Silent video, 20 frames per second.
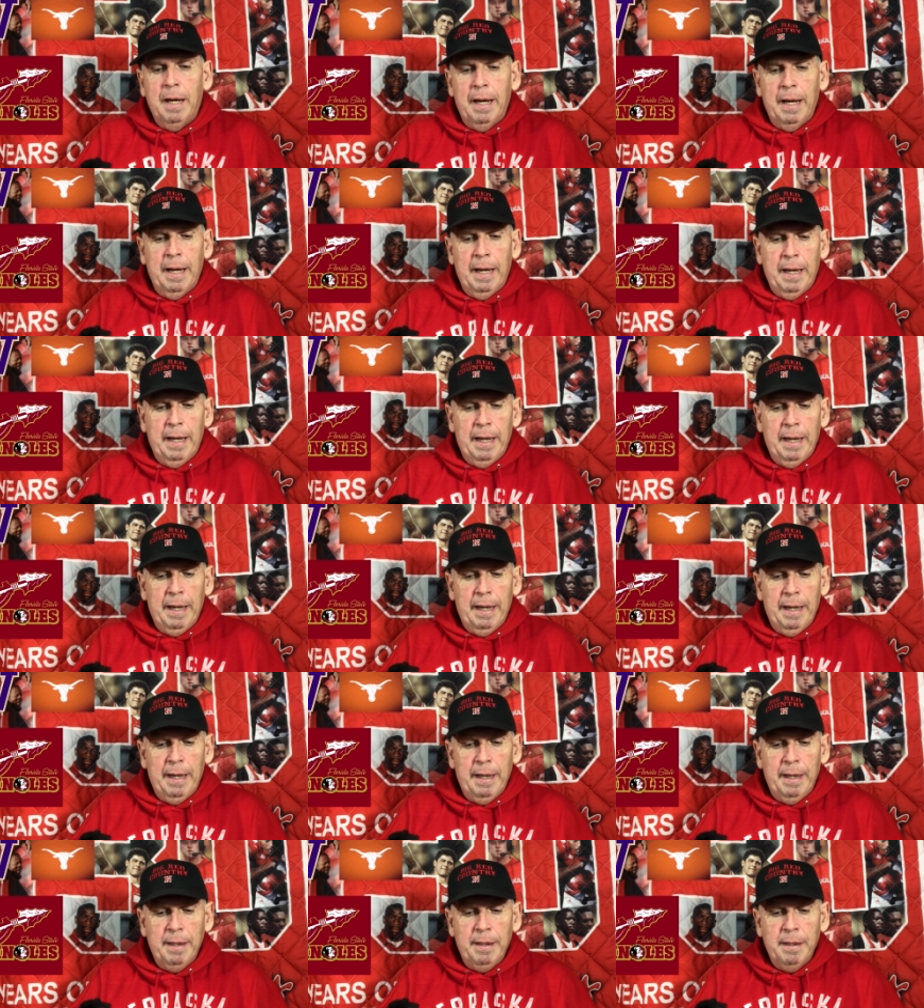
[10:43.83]

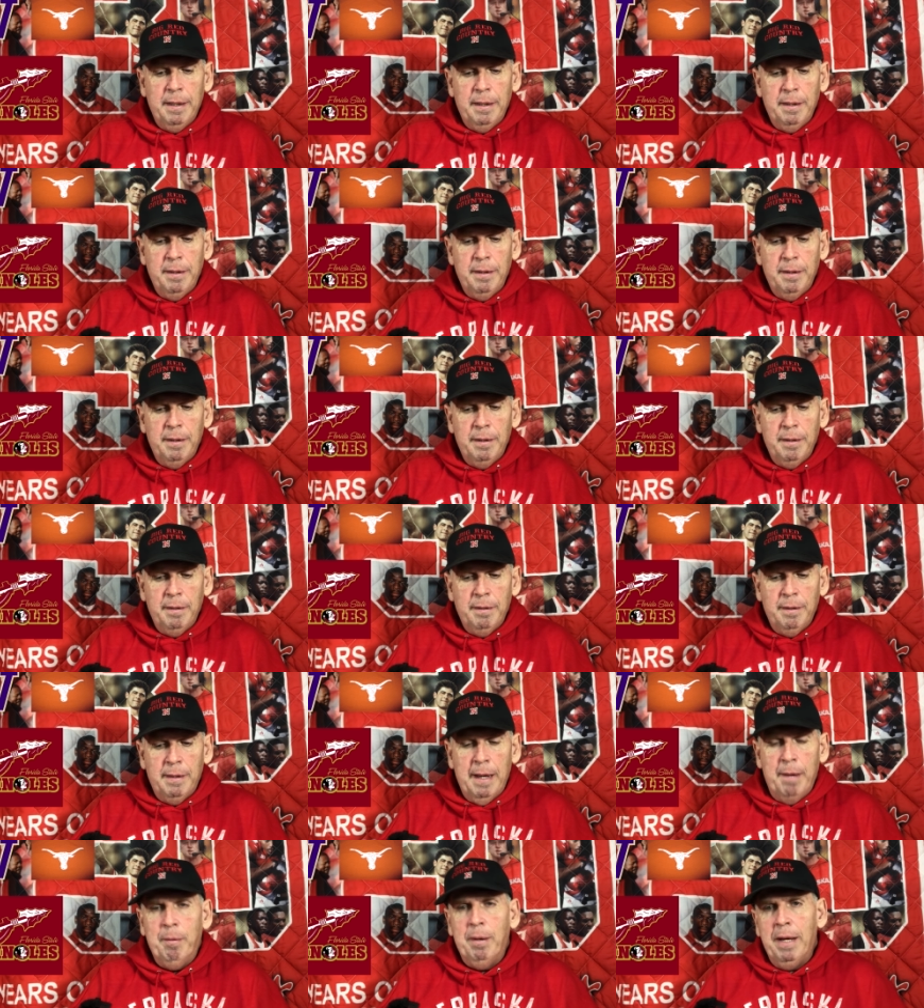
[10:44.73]
And
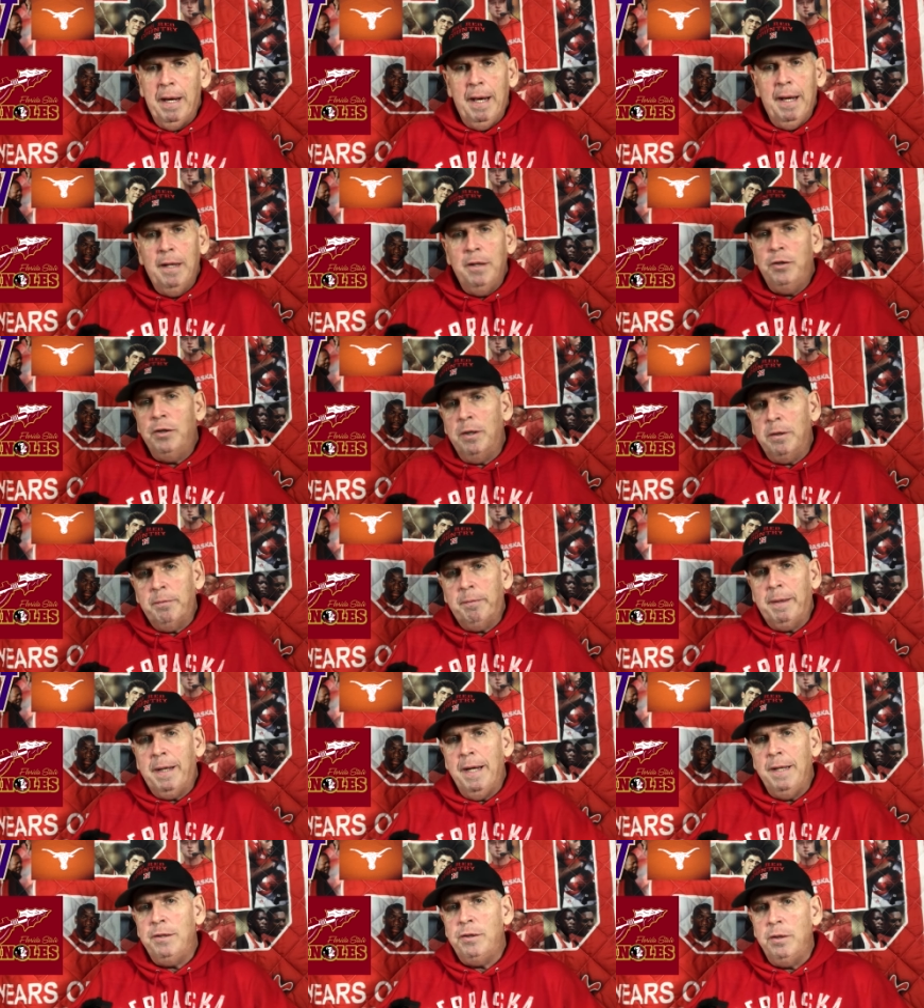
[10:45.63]
they would have had a
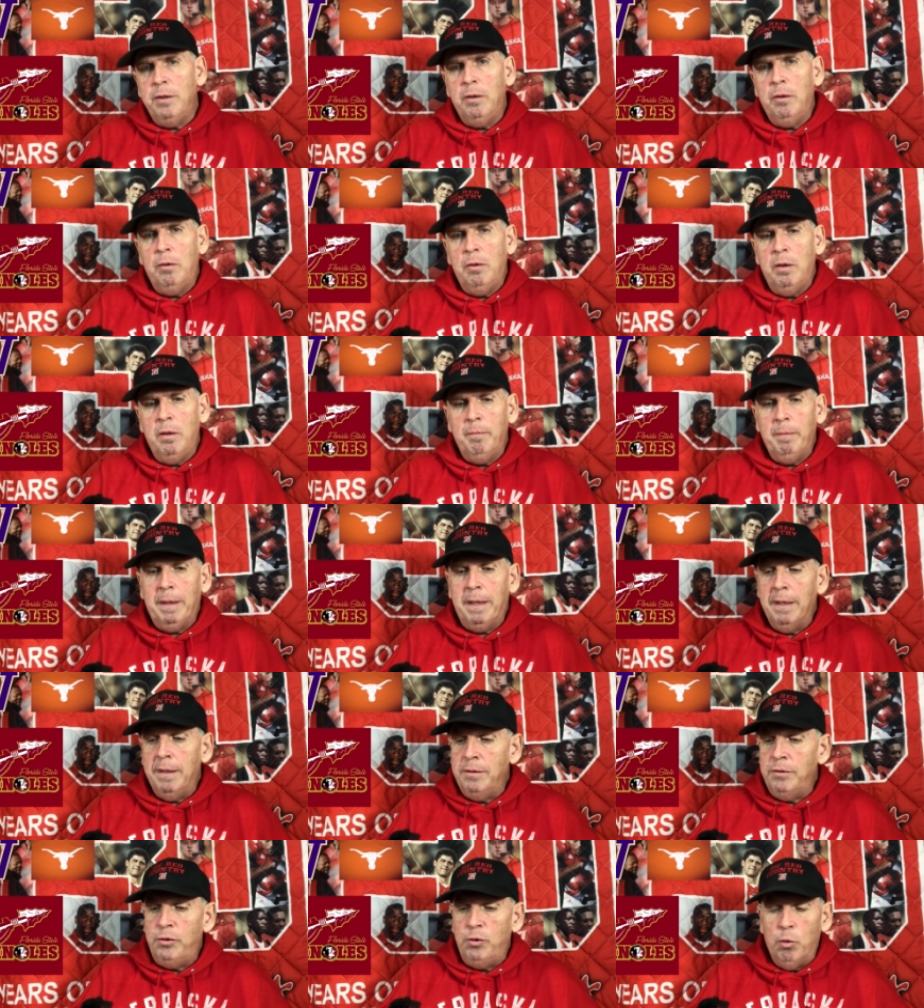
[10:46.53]
justification going
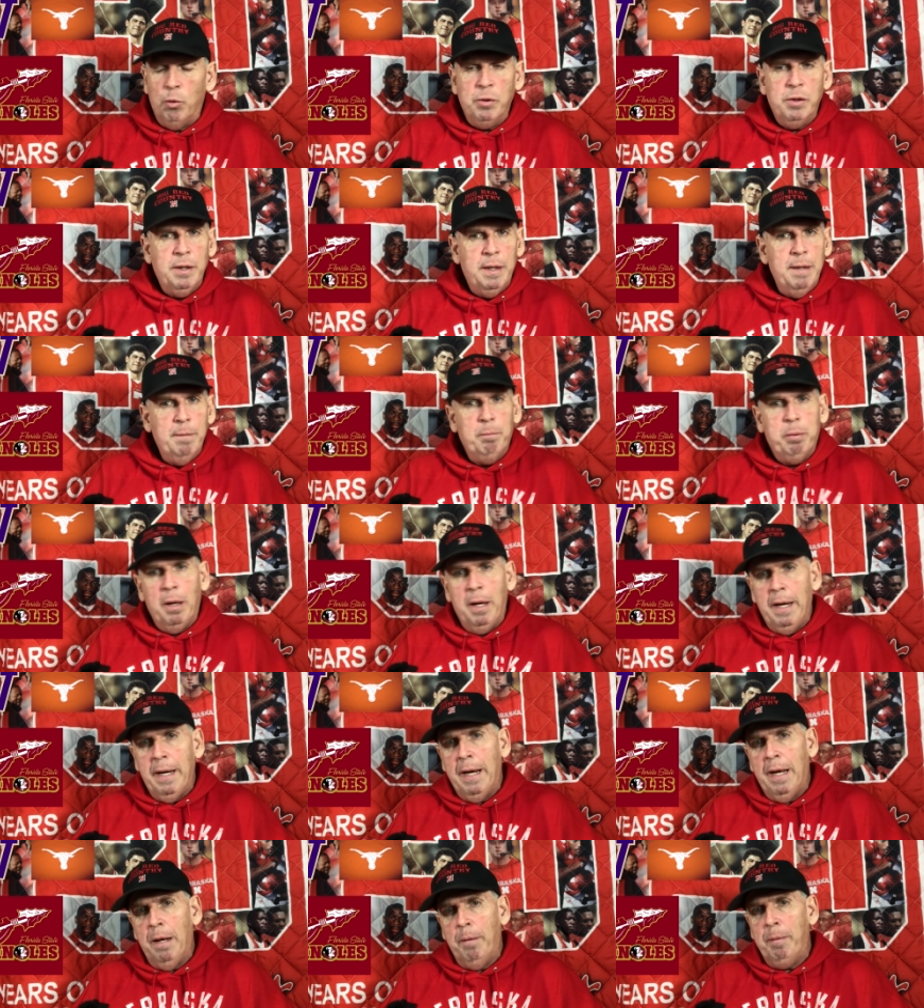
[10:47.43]
because Georgia didn't
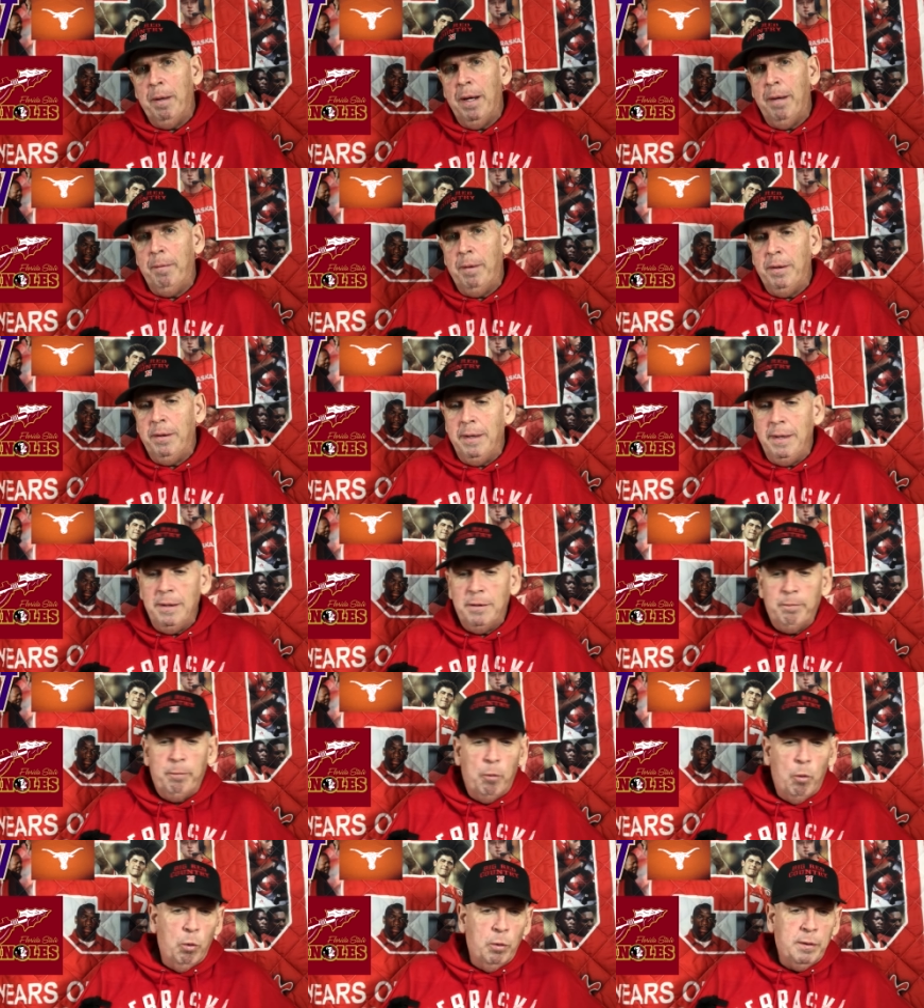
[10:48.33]
play Alabama.
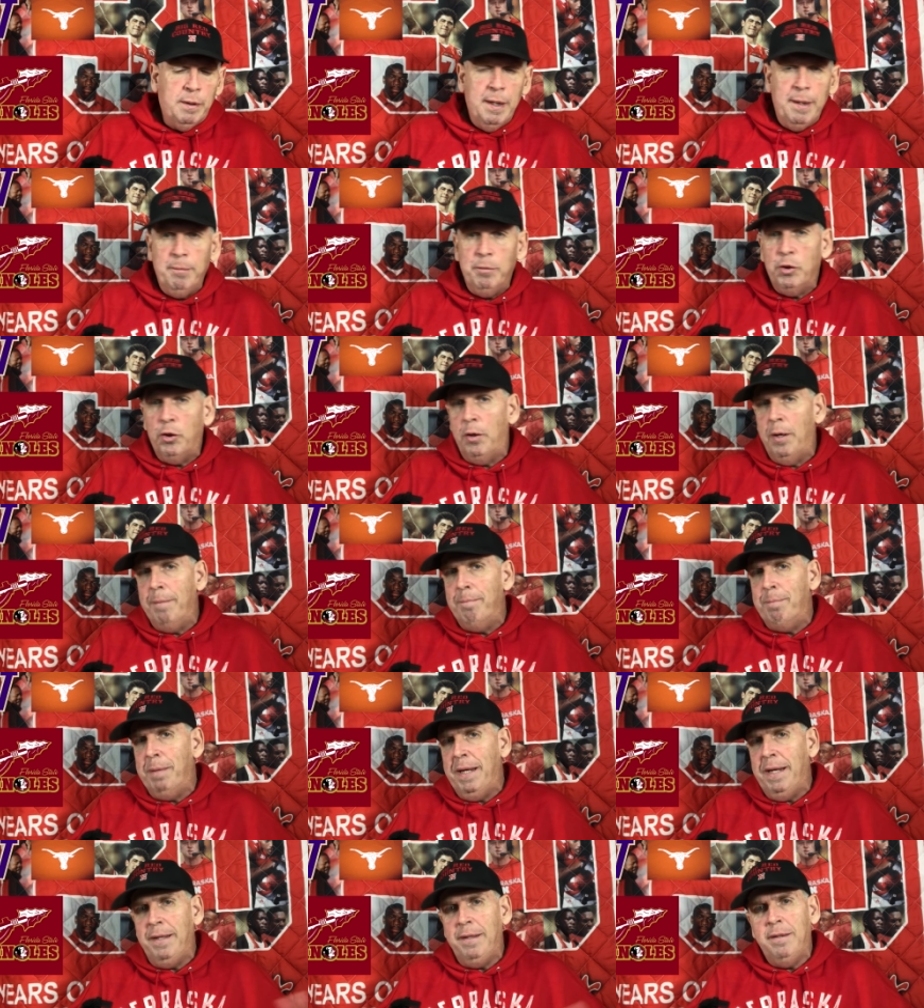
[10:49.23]
These four teams are
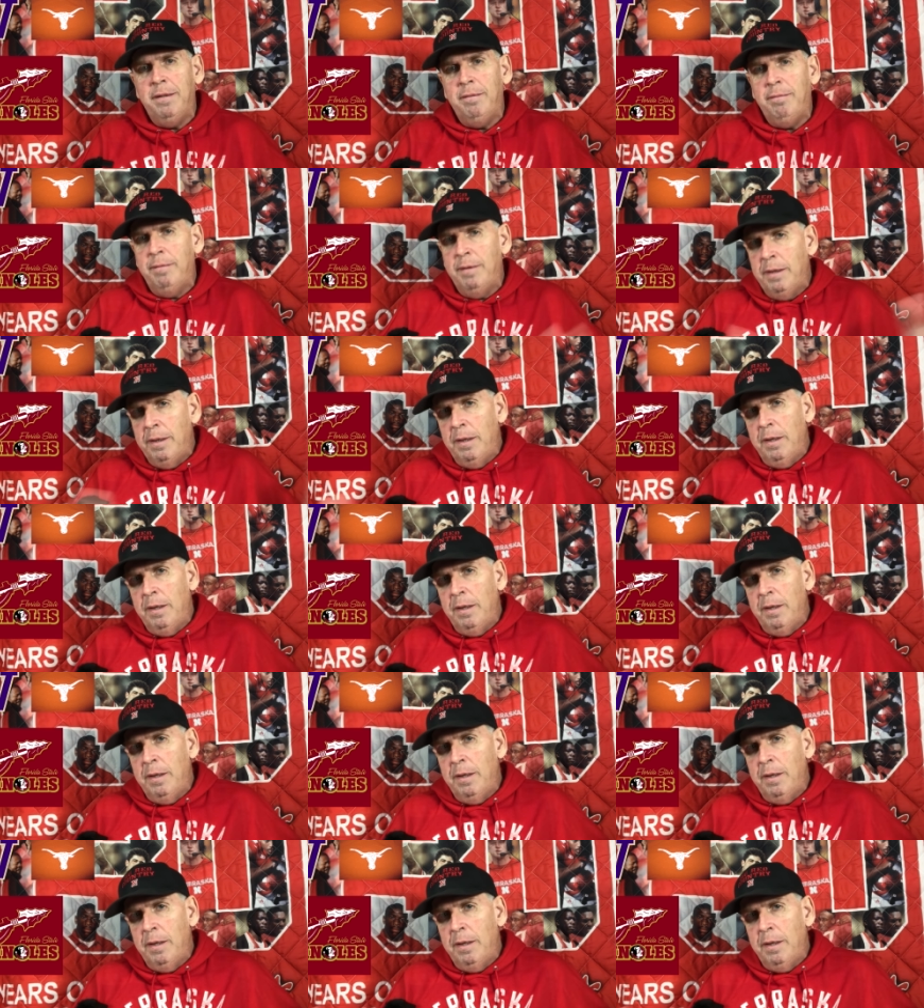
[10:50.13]
unbeaten,